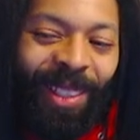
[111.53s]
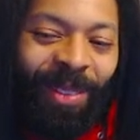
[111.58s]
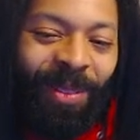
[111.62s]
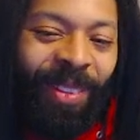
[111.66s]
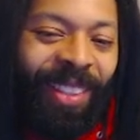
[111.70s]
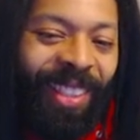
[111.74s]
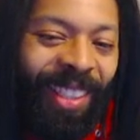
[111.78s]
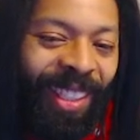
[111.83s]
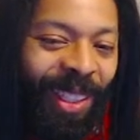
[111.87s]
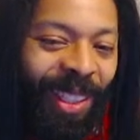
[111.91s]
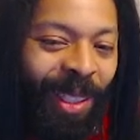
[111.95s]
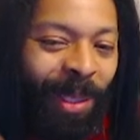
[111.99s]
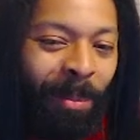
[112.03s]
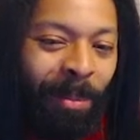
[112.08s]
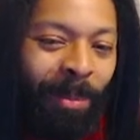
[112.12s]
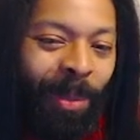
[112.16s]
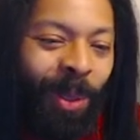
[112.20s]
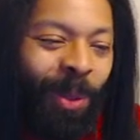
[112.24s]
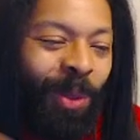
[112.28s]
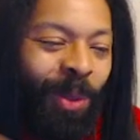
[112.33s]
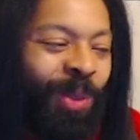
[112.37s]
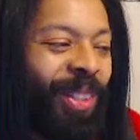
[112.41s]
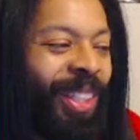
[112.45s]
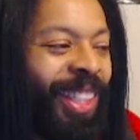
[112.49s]
went the
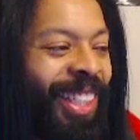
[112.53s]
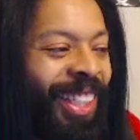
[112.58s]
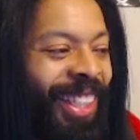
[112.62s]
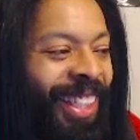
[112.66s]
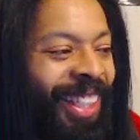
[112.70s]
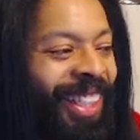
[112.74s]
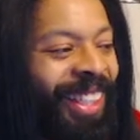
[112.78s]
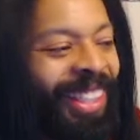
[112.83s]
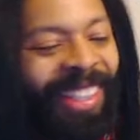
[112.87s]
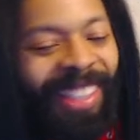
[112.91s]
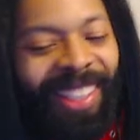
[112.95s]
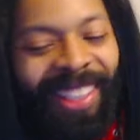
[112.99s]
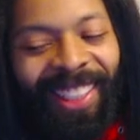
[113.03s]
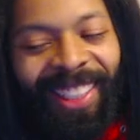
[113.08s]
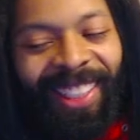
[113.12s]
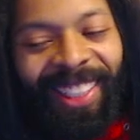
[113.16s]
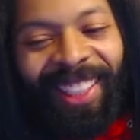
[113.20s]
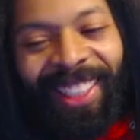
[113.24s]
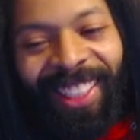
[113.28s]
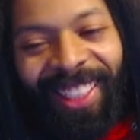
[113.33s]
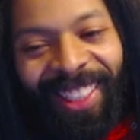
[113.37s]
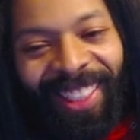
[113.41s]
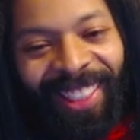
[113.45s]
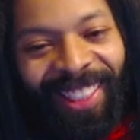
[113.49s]
little cut
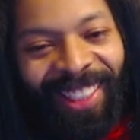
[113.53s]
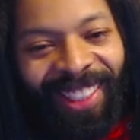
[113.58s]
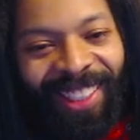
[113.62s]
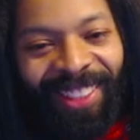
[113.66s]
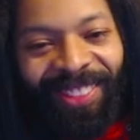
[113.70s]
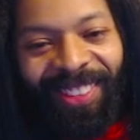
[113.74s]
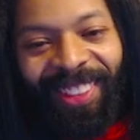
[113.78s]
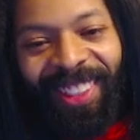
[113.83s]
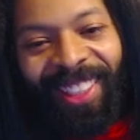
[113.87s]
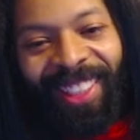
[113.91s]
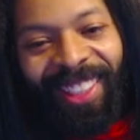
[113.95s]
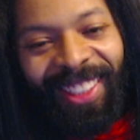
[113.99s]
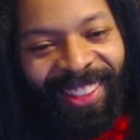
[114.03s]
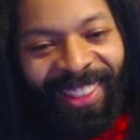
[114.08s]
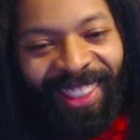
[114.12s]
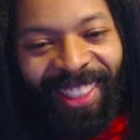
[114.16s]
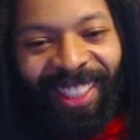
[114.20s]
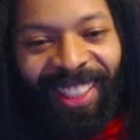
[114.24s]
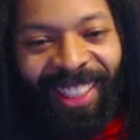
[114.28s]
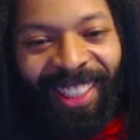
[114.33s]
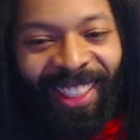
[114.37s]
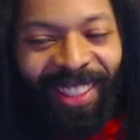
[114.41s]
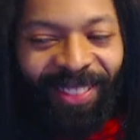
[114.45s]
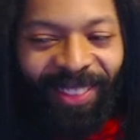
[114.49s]
wearing the
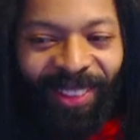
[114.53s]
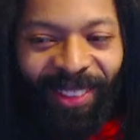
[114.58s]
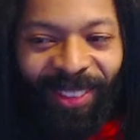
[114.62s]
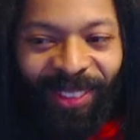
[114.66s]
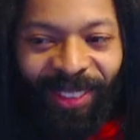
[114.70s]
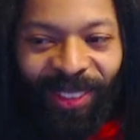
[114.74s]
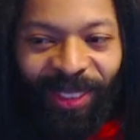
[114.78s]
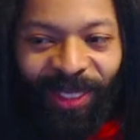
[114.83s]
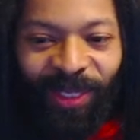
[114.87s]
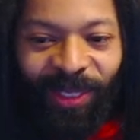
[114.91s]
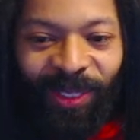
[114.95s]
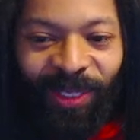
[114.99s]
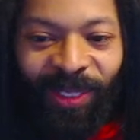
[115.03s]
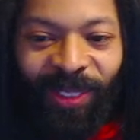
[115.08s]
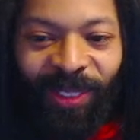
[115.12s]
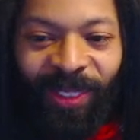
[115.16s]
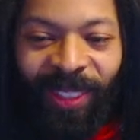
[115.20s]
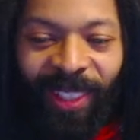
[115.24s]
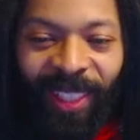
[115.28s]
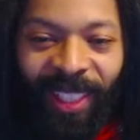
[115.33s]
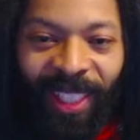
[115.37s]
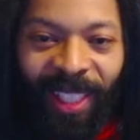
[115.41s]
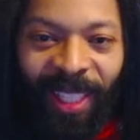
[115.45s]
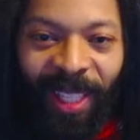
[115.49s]
same outfit was cool.
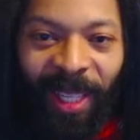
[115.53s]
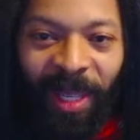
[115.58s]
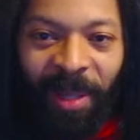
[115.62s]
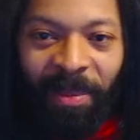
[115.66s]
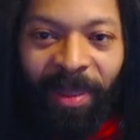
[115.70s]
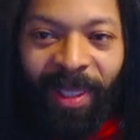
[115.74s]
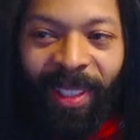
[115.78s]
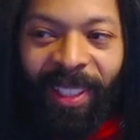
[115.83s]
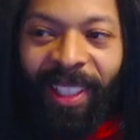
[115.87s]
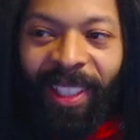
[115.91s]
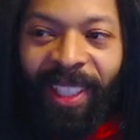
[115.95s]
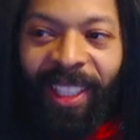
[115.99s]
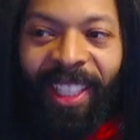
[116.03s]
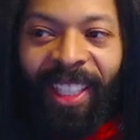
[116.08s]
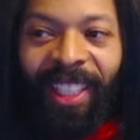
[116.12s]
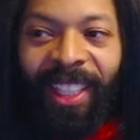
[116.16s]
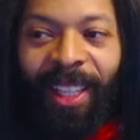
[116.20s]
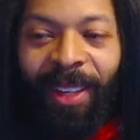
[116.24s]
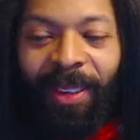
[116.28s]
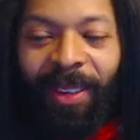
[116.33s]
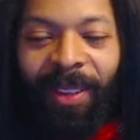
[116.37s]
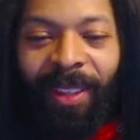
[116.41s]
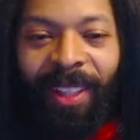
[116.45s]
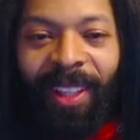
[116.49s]
But uh,
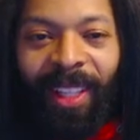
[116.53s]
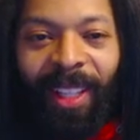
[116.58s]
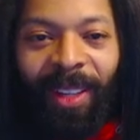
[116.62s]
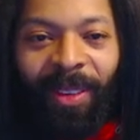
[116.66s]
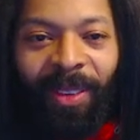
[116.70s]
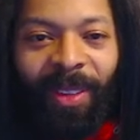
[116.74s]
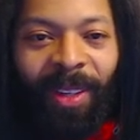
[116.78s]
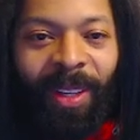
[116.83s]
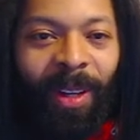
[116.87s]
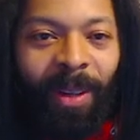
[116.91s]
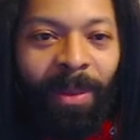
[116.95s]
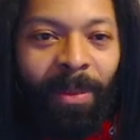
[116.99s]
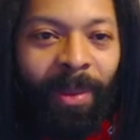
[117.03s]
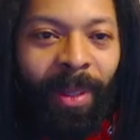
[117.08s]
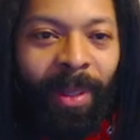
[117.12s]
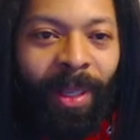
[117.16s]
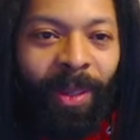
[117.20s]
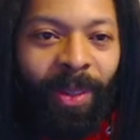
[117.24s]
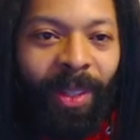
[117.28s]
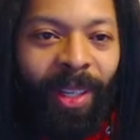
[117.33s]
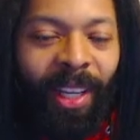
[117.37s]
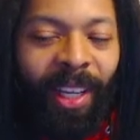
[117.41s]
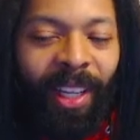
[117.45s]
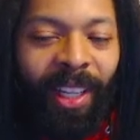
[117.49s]
there we, there we go, man.
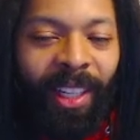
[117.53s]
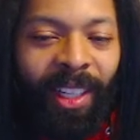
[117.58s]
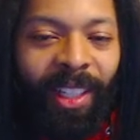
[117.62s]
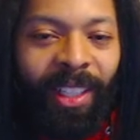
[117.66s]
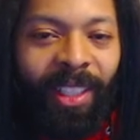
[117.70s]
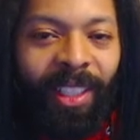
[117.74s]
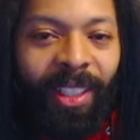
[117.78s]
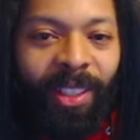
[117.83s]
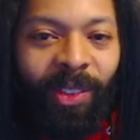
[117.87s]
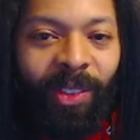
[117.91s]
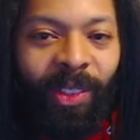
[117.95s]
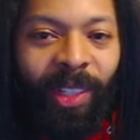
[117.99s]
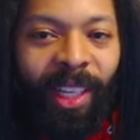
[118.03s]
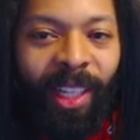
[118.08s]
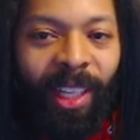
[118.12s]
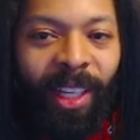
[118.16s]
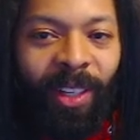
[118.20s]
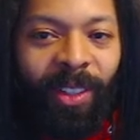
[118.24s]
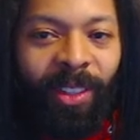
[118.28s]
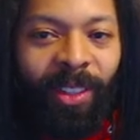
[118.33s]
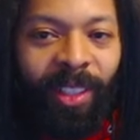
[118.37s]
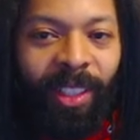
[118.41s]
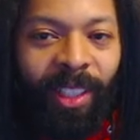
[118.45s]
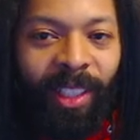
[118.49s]
We got we got
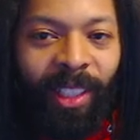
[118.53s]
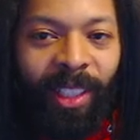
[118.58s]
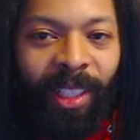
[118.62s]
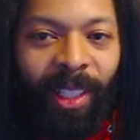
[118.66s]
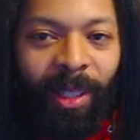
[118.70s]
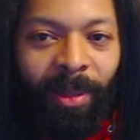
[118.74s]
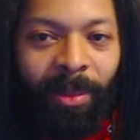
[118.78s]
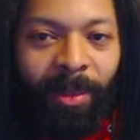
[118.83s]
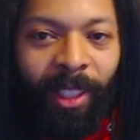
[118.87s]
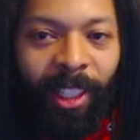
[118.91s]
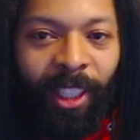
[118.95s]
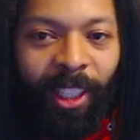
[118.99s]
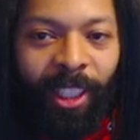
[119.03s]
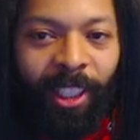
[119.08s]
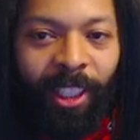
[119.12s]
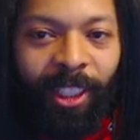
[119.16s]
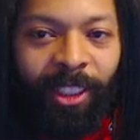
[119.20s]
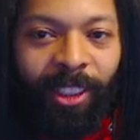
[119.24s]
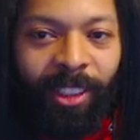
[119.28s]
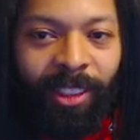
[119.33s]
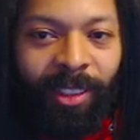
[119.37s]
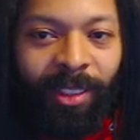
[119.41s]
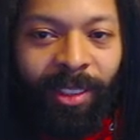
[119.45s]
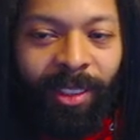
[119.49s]
Go Hunt coming in
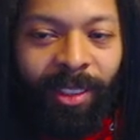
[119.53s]
as